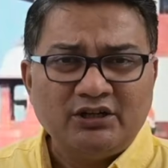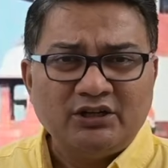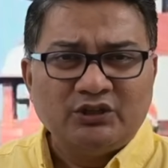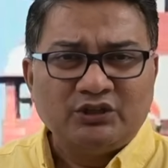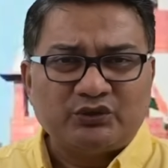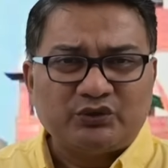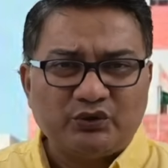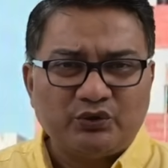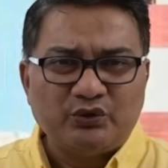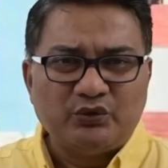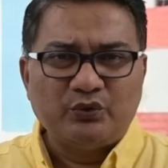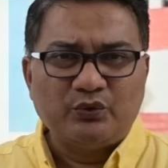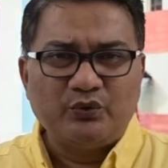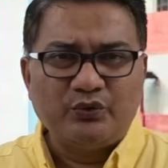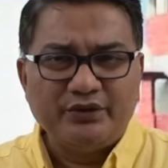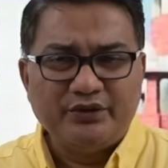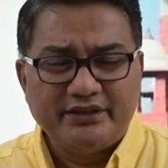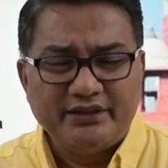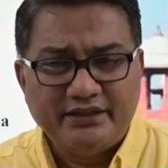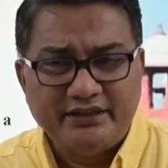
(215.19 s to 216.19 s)
So don't
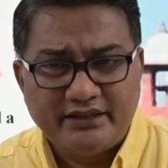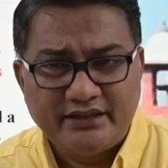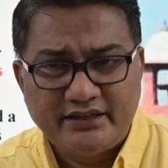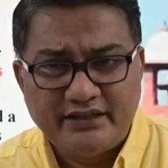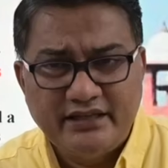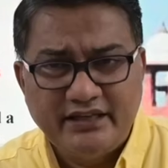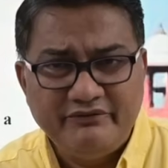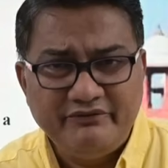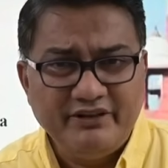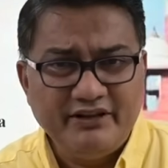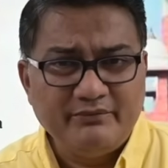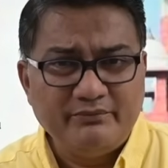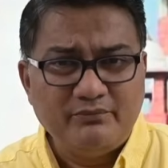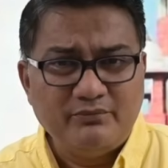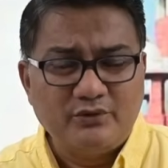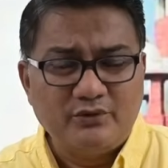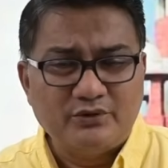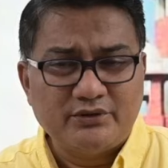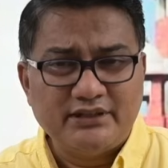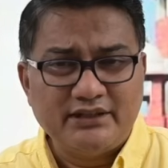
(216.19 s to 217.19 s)
you think giving
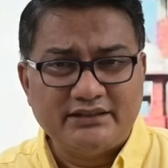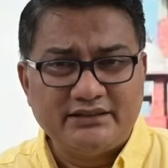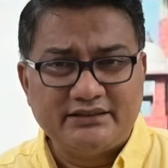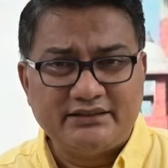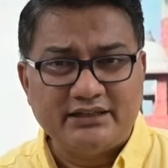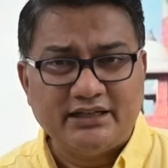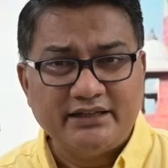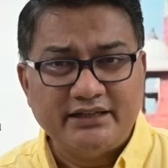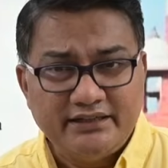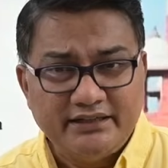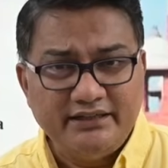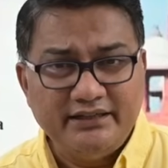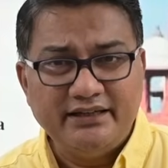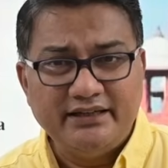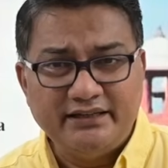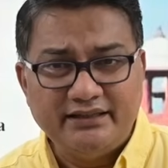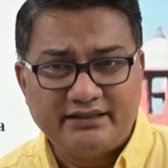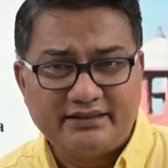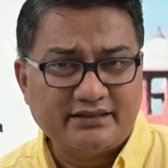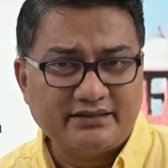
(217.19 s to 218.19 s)
more than 30
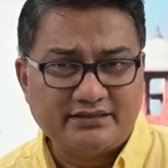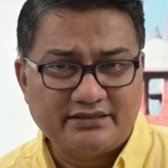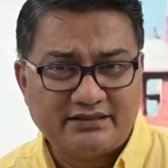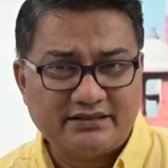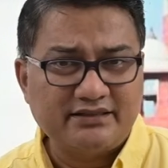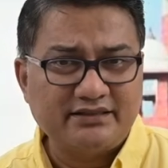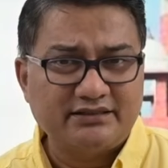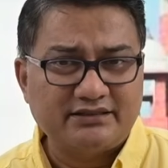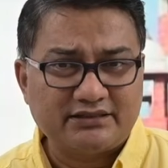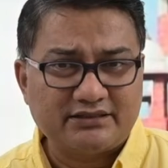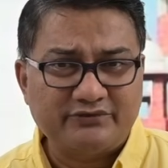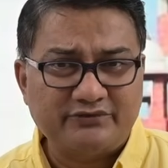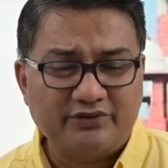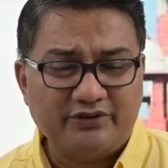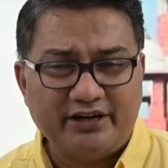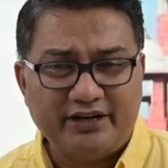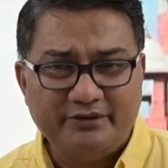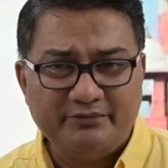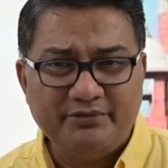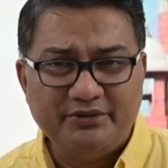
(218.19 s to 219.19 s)
entrance tests for
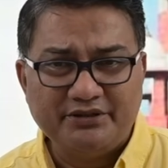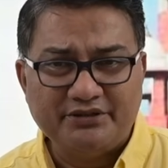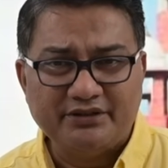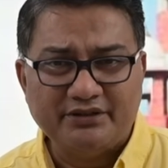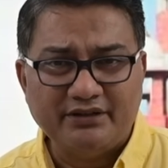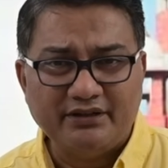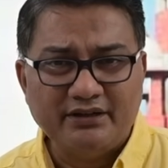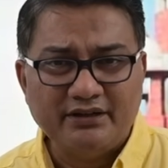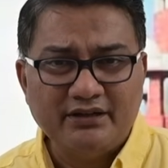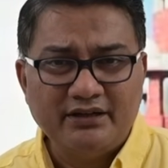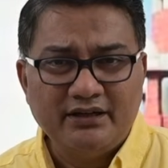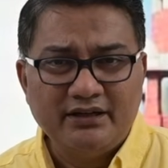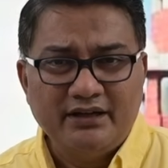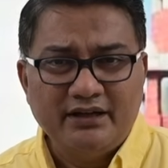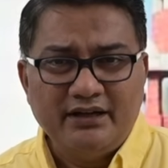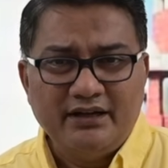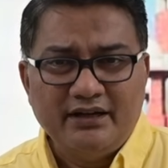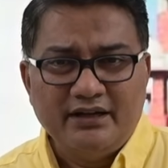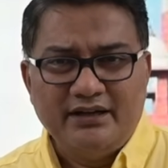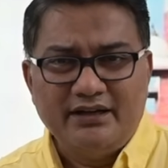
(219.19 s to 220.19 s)
admission,
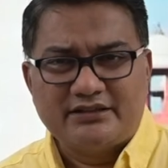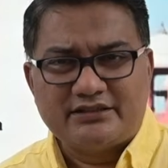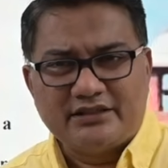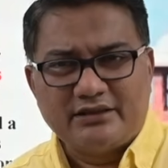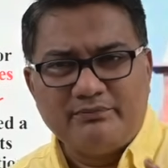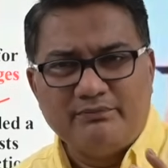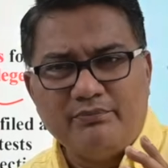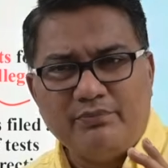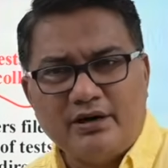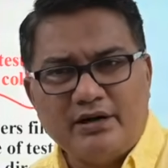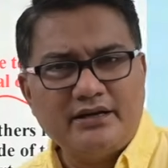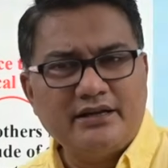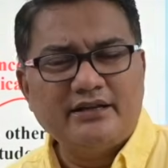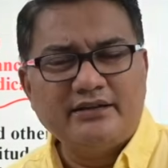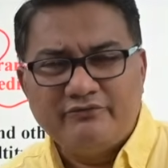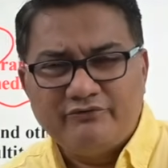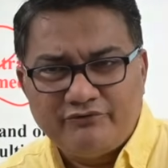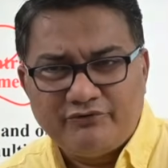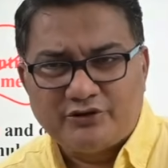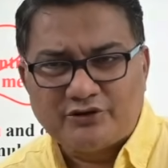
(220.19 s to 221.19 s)
it's a
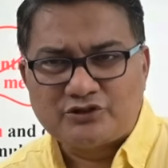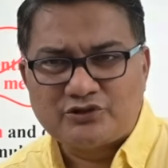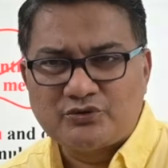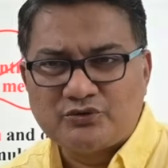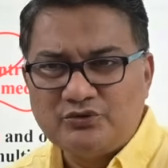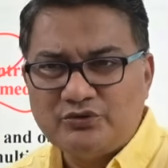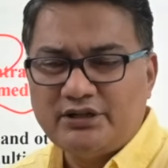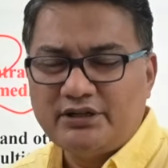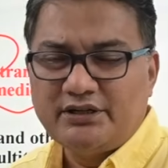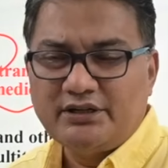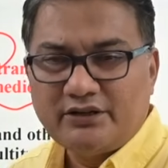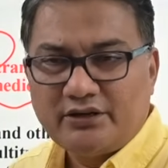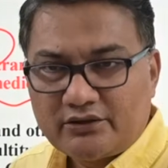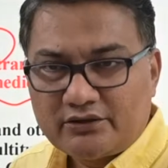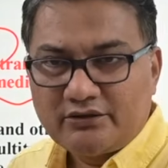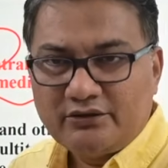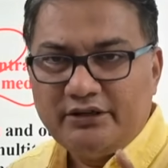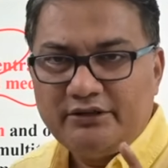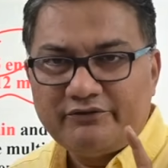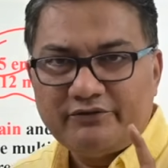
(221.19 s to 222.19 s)
burden for students not
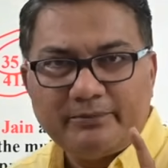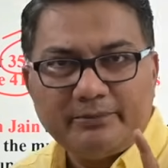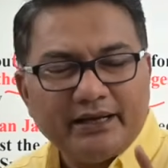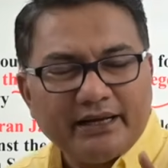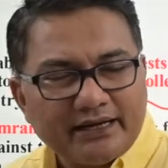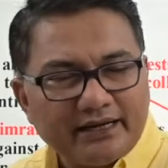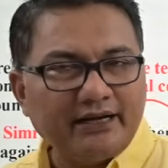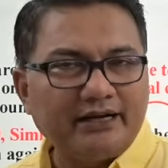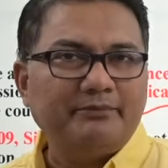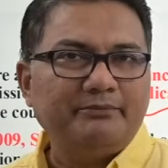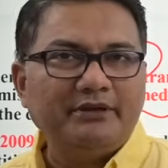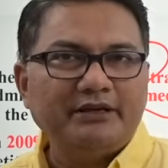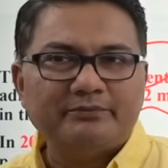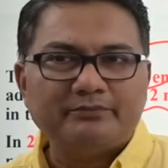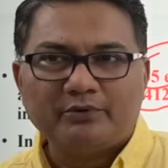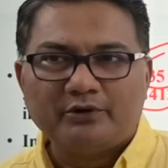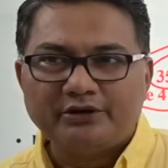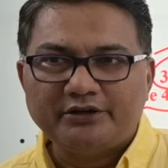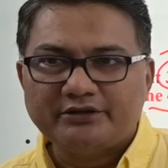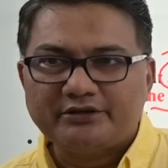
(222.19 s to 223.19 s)
only from academic
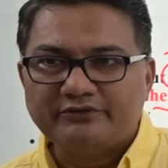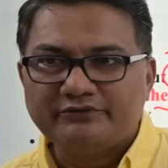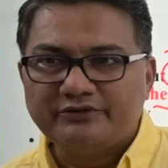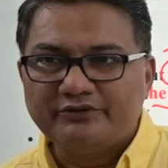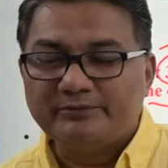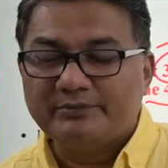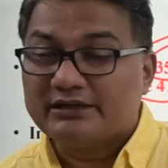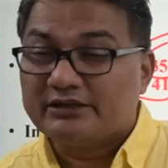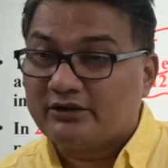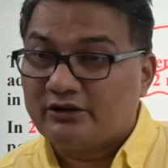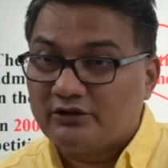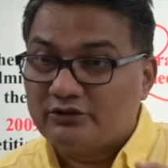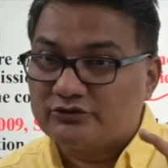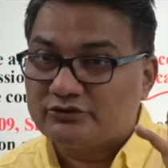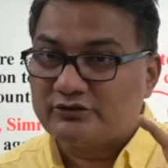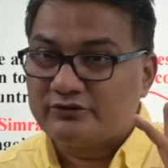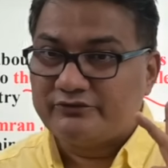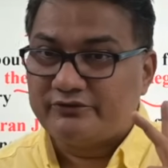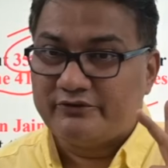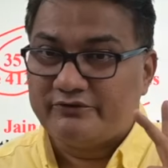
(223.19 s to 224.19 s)
point of view but
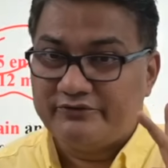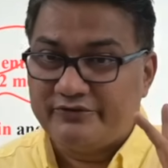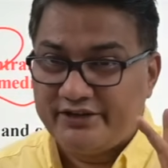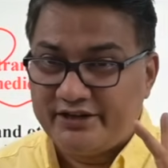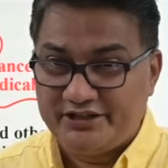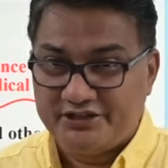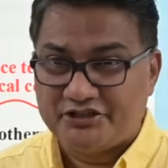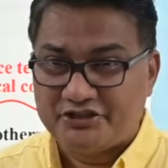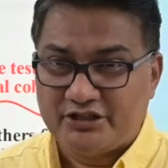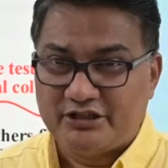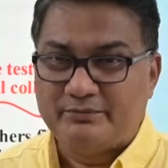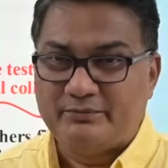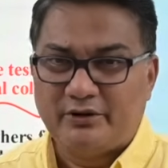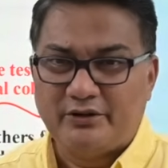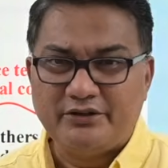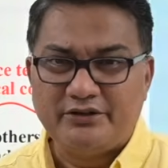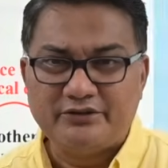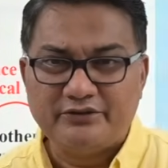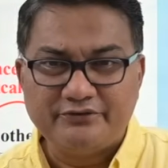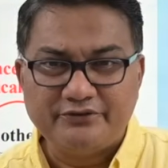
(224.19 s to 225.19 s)
also from financial
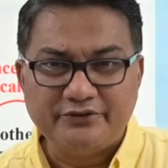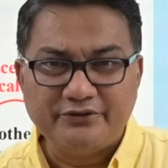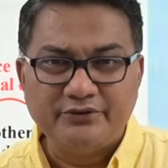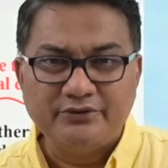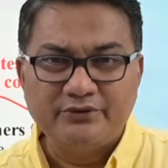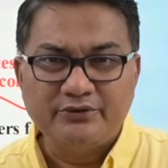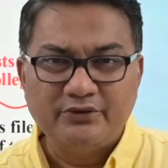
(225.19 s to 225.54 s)
point of view?